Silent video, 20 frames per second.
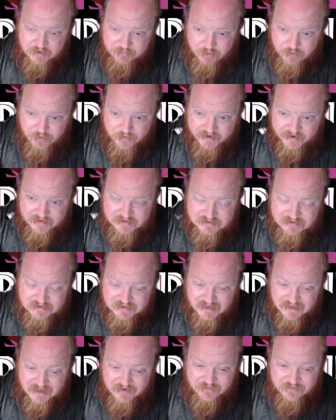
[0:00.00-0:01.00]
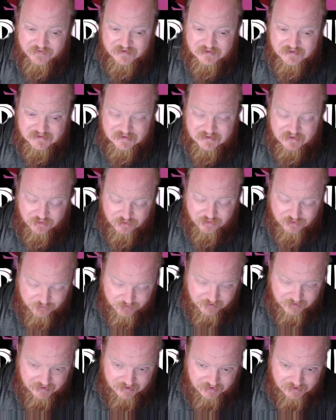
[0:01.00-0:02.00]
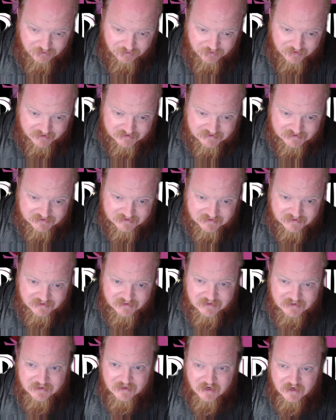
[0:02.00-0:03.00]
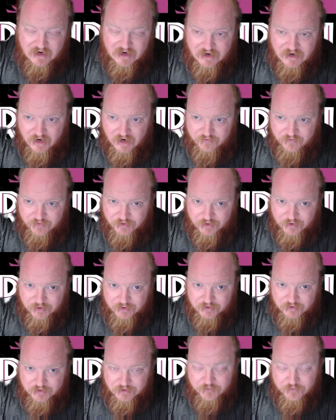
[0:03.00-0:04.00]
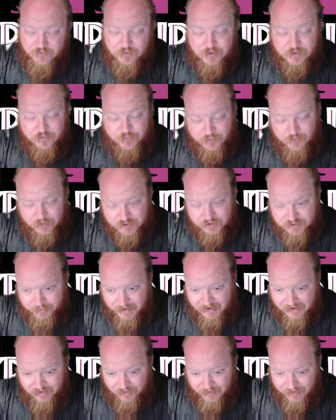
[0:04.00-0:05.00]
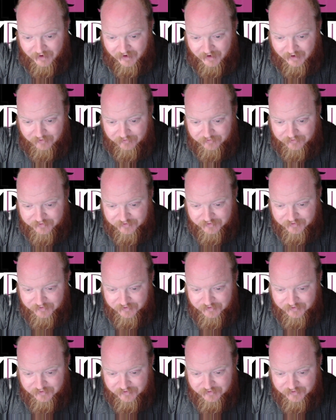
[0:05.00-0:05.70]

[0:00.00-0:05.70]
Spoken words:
points to give 3 units cover for the first battle round